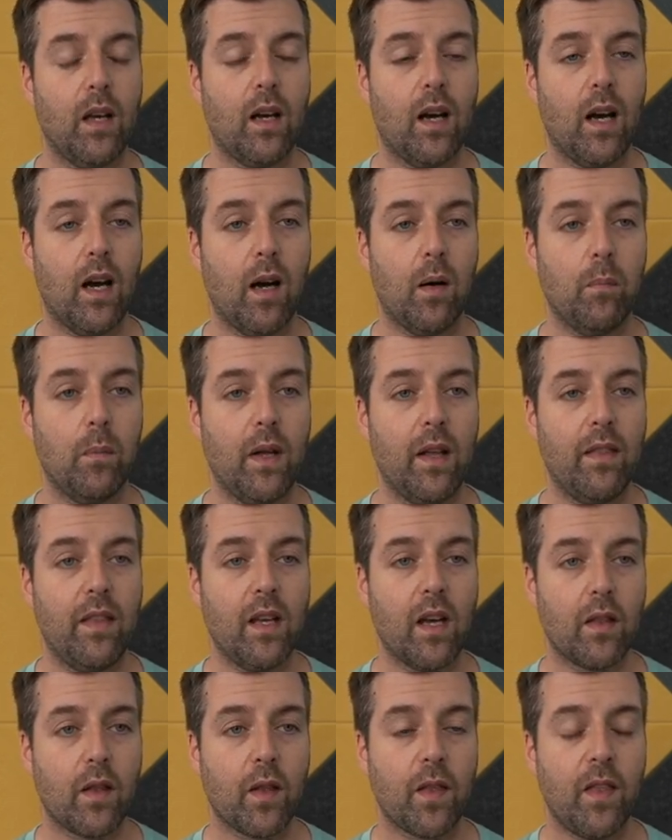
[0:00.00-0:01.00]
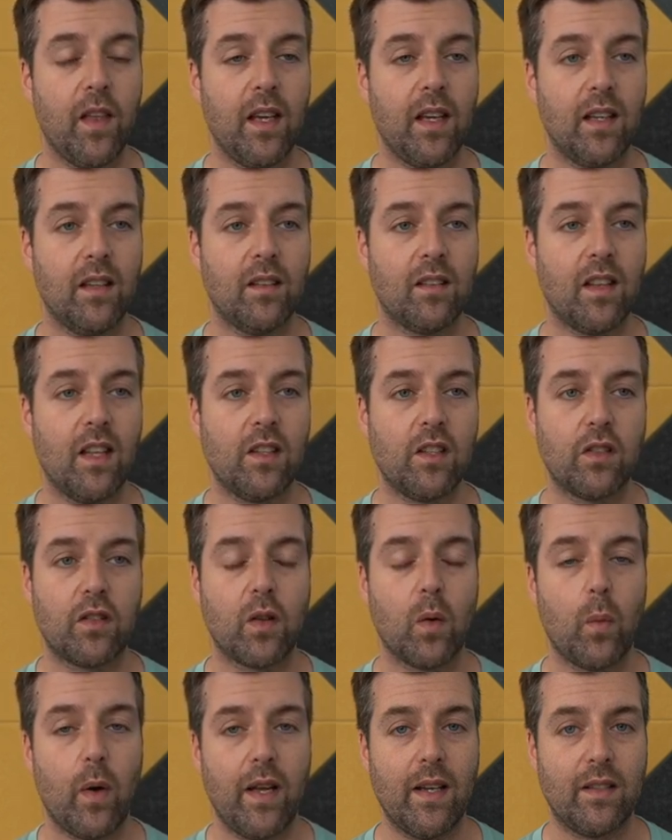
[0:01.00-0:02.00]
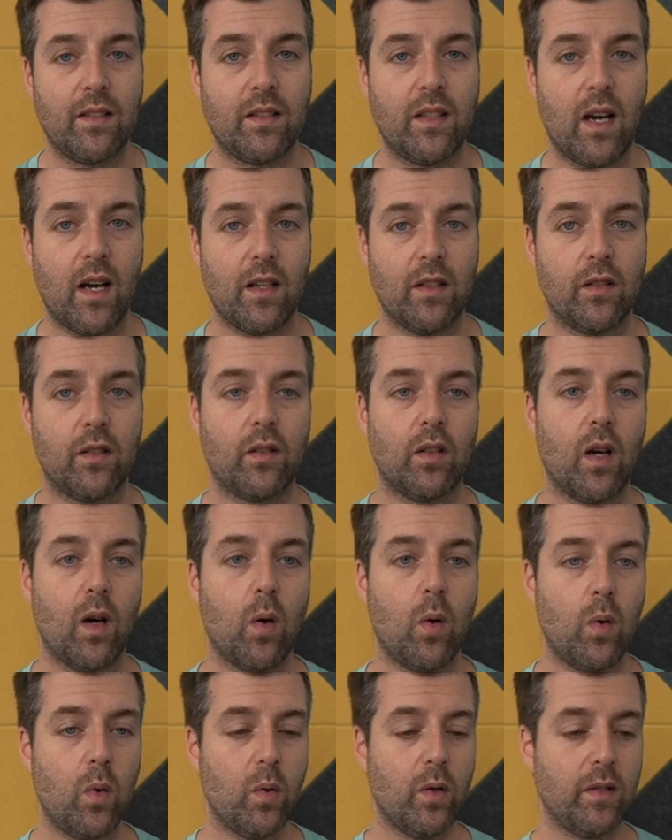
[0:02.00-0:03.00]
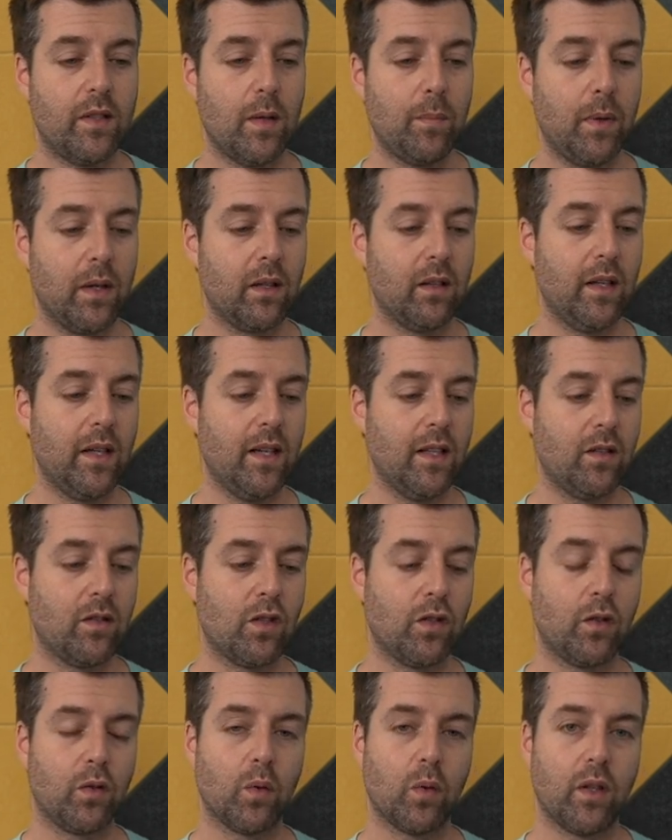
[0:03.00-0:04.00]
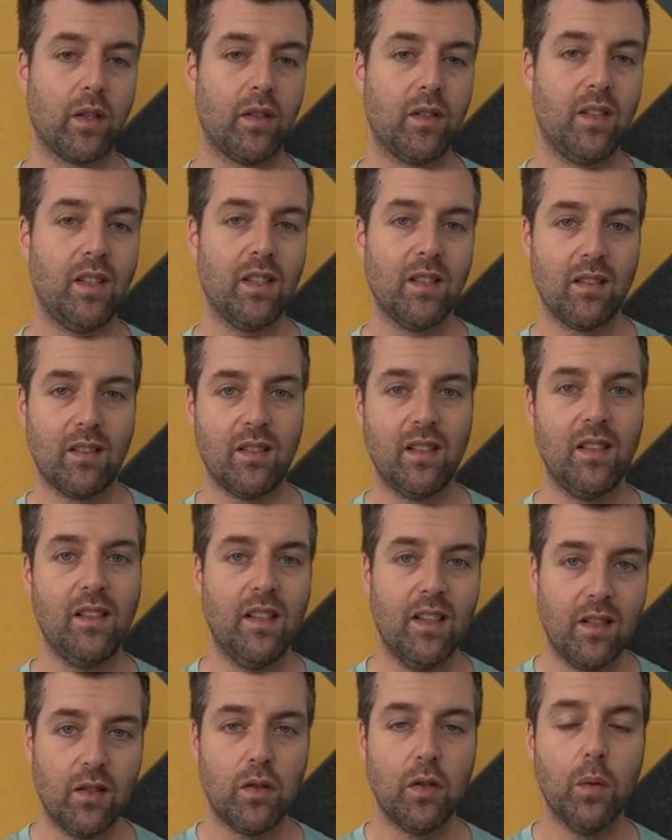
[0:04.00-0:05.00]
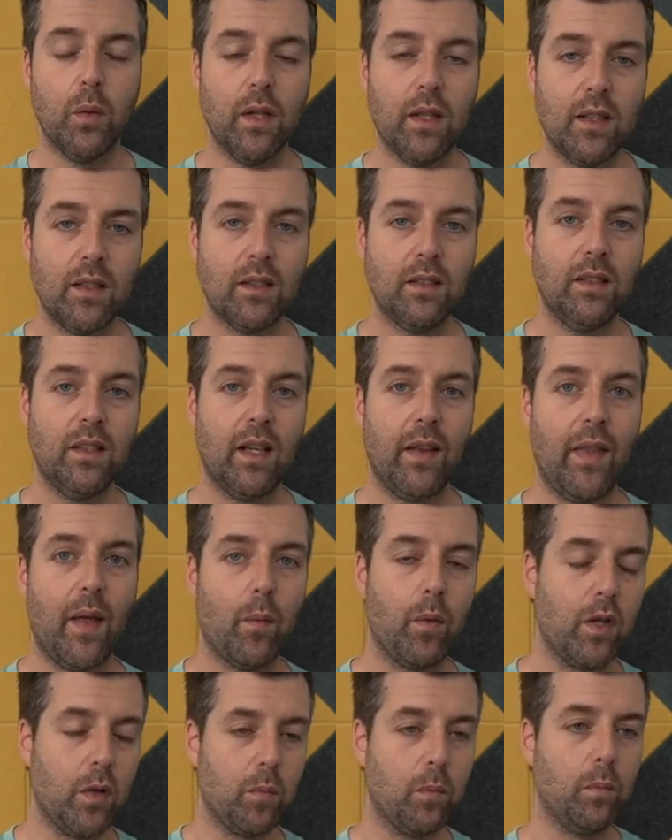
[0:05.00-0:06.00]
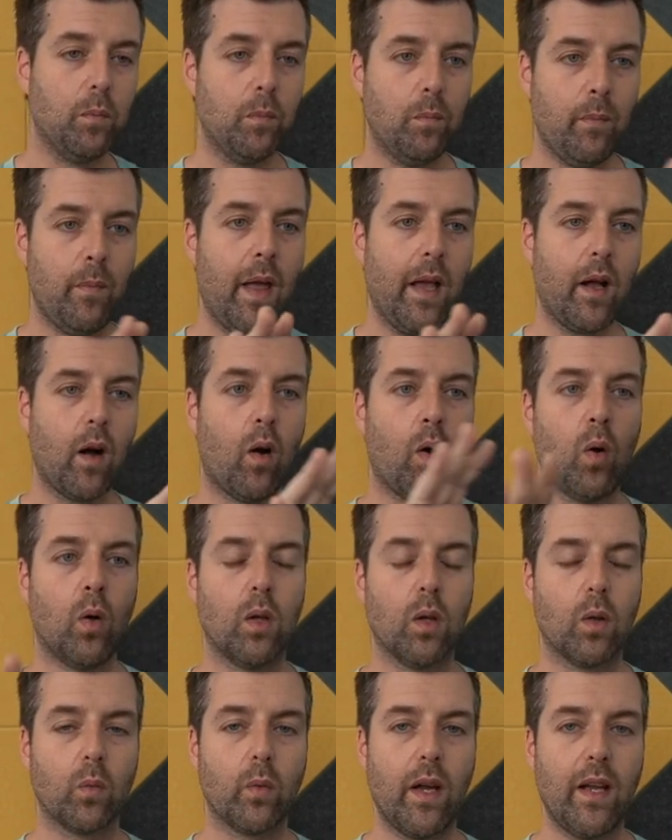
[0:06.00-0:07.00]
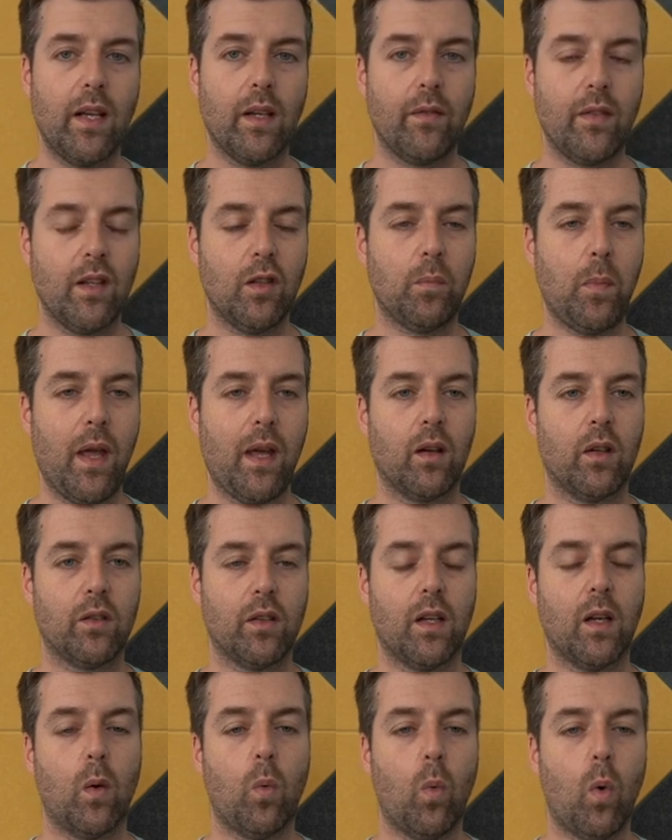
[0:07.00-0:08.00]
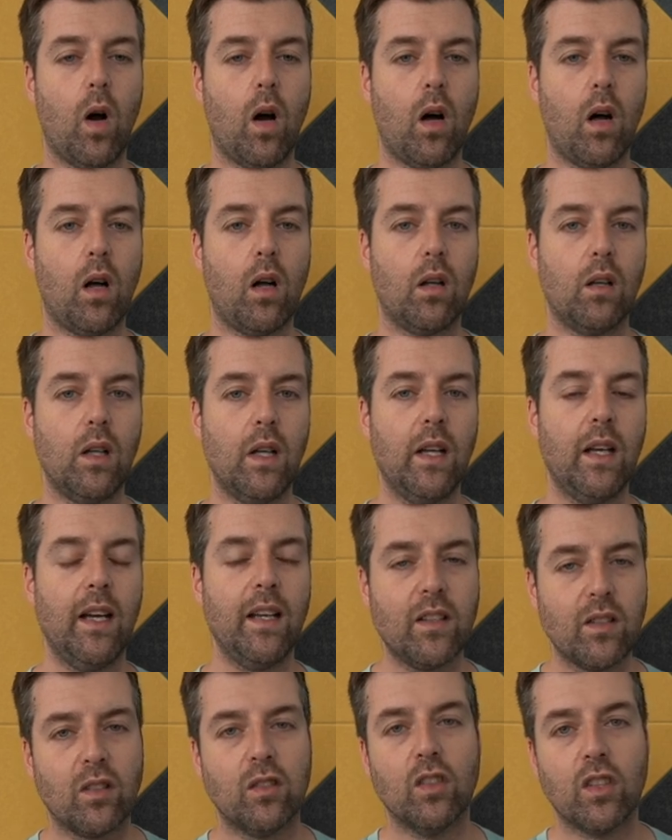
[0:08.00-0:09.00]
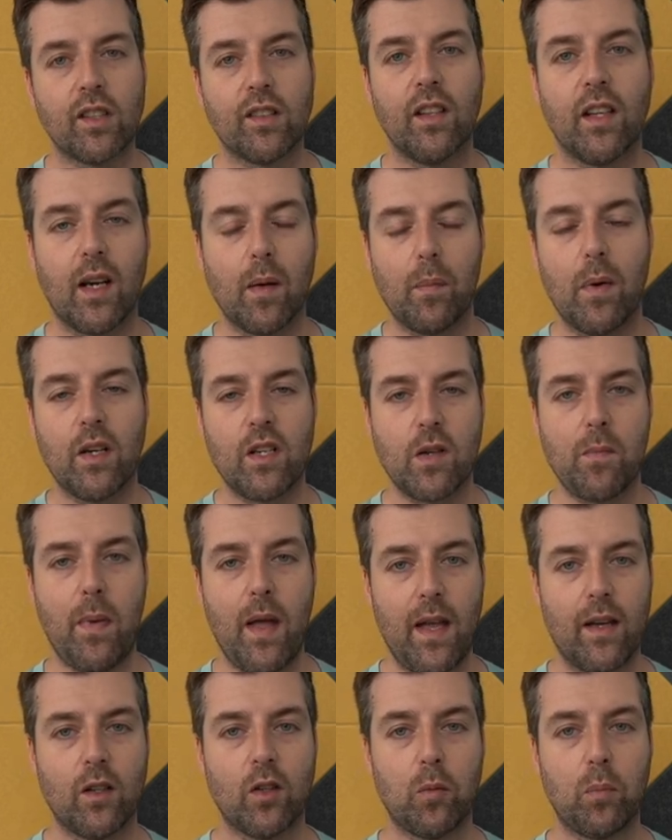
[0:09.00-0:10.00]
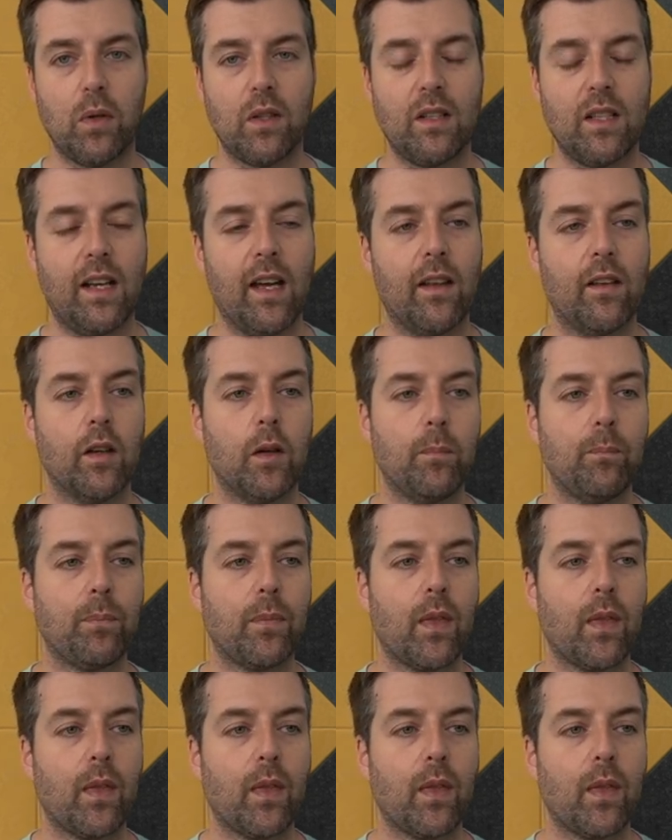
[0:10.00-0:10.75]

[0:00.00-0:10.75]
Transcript: The other thing is that just the way it's done. So typically it's just sort of CNC'd into it. And then when you make a whole array of these panels on a wall, it just looks like a bunch of panels put together.